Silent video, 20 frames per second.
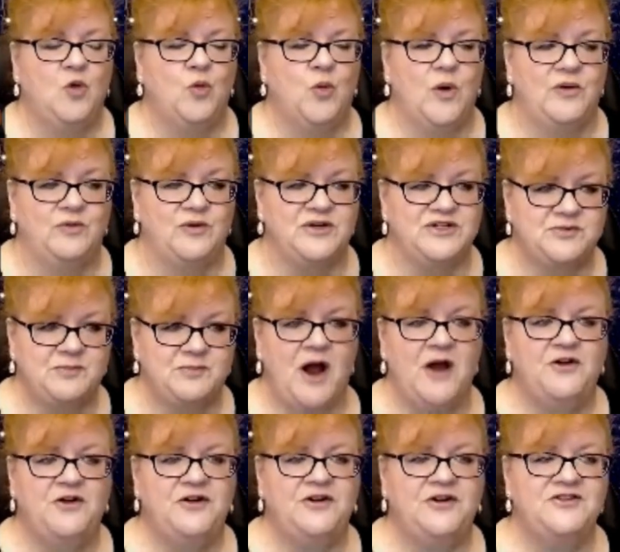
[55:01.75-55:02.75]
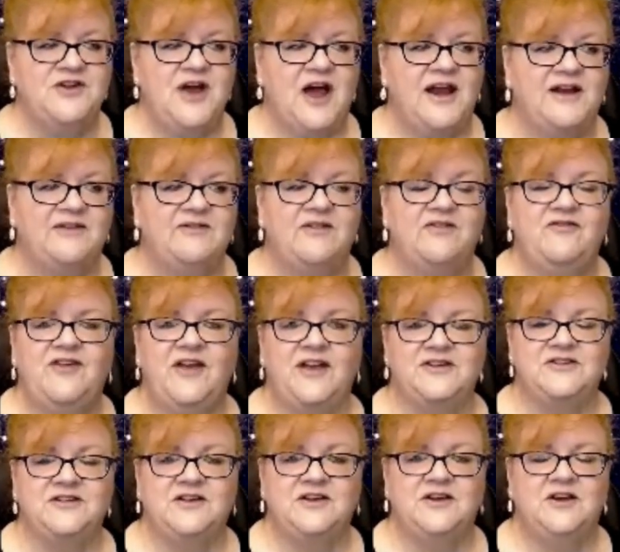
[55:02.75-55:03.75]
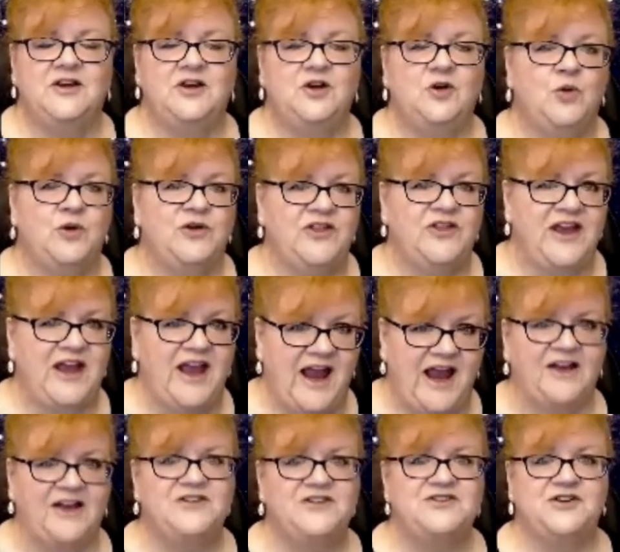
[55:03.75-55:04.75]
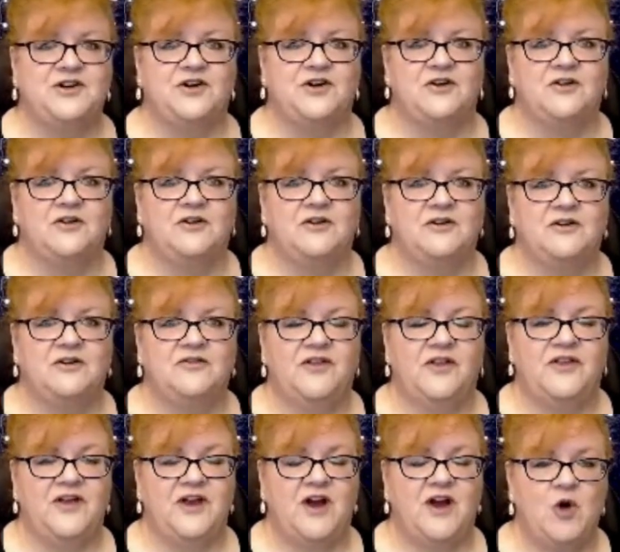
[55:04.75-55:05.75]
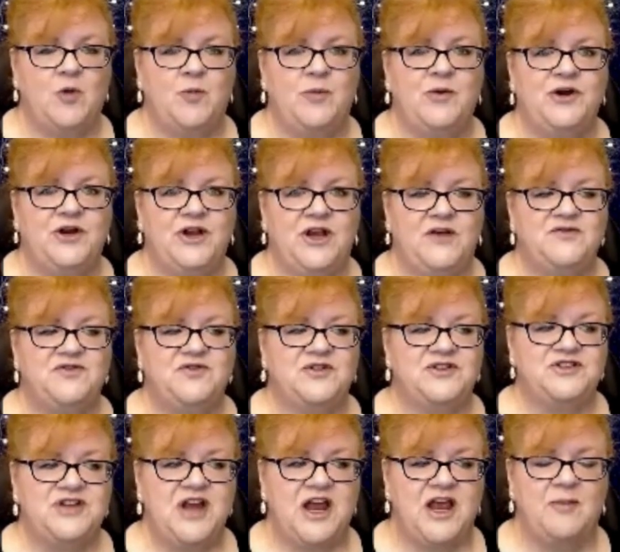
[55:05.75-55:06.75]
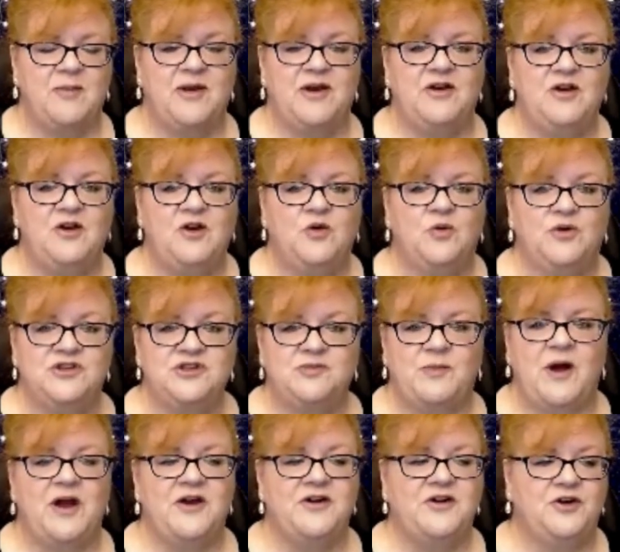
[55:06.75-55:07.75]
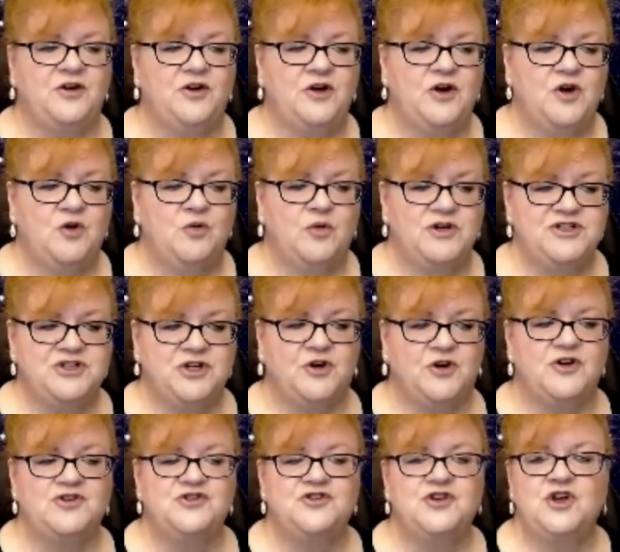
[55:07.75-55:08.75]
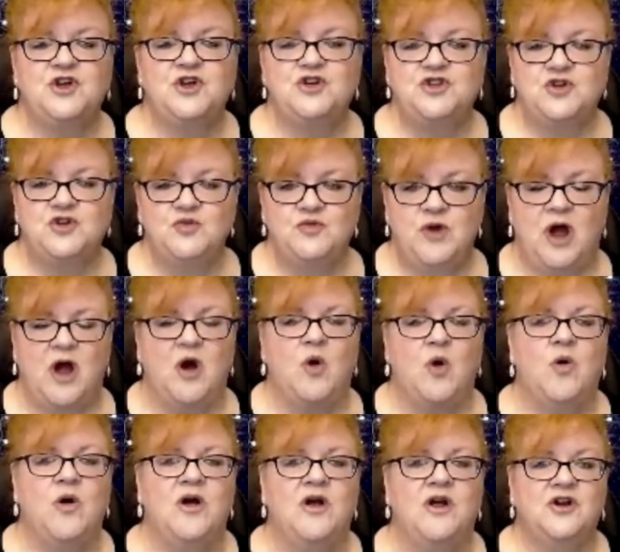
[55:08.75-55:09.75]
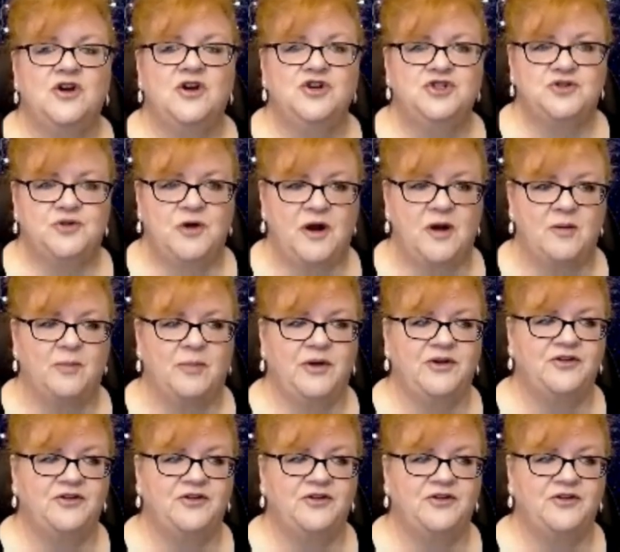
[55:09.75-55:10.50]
When responder does not have a fit with the answer that the opener gives for Stayman, responder returns to no trump.